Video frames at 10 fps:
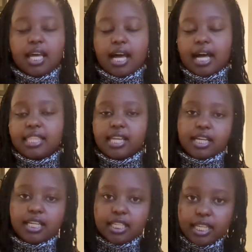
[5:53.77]
the
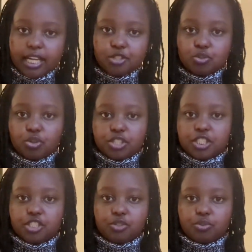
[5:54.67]
reader to
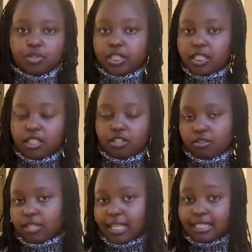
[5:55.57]
continue reading
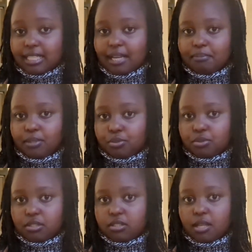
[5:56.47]
your letter,
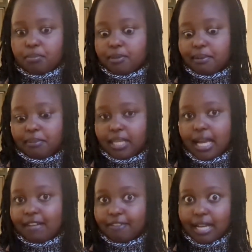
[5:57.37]
because they probably
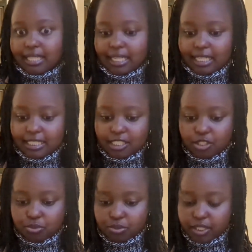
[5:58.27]
have other letters
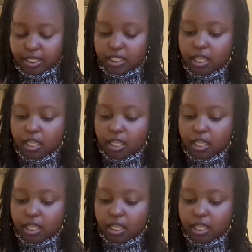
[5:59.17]
to read.